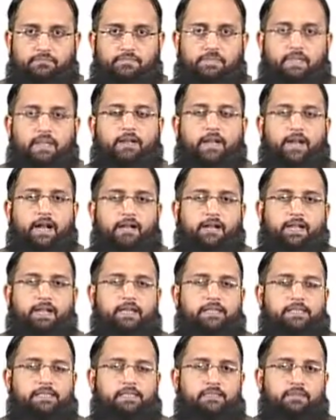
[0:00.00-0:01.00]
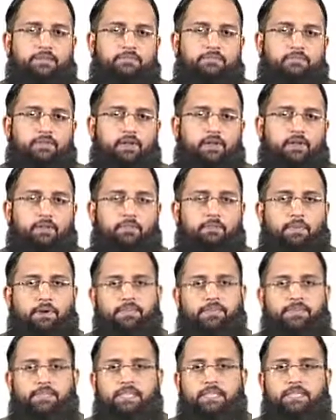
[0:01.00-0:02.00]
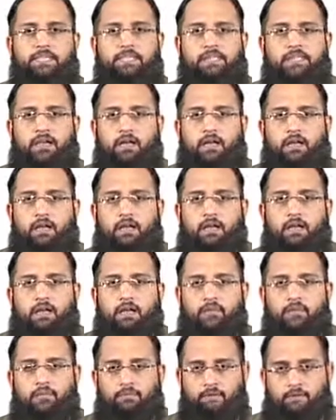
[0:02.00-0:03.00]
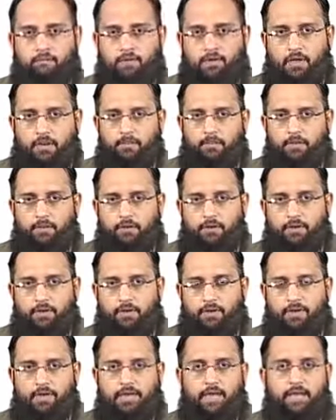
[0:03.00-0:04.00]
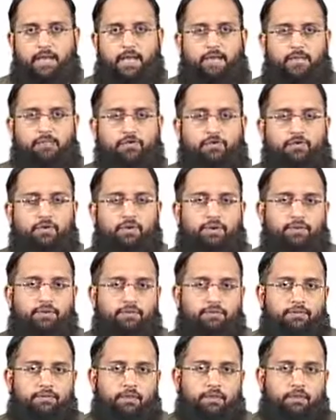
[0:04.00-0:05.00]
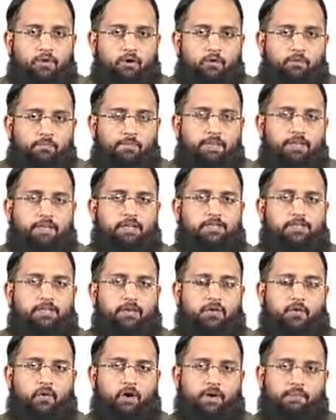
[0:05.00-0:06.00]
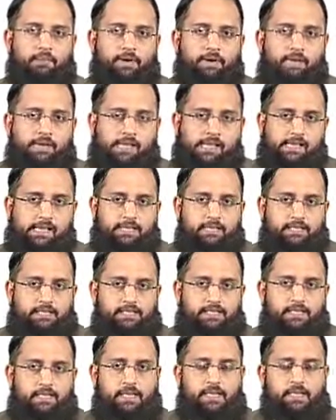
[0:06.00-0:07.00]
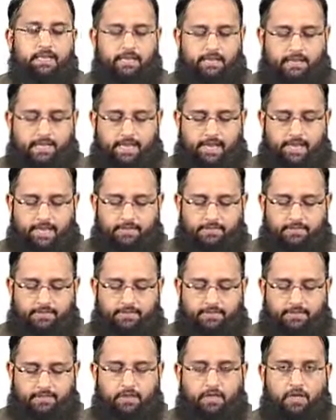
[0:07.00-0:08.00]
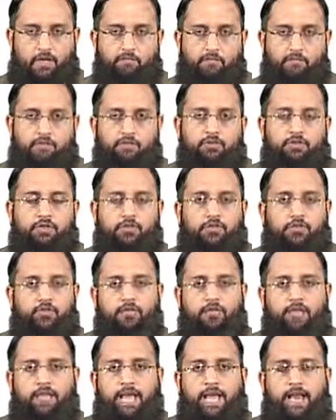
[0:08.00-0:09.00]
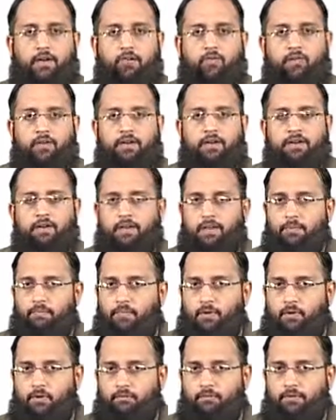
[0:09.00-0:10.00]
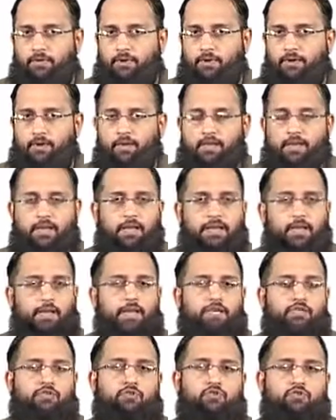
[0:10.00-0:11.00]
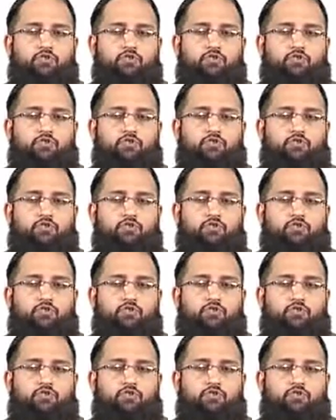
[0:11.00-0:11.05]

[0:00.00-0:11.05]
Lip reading: that has purchased a computer, so the company's requirement is that the computer should calculate their profit, it should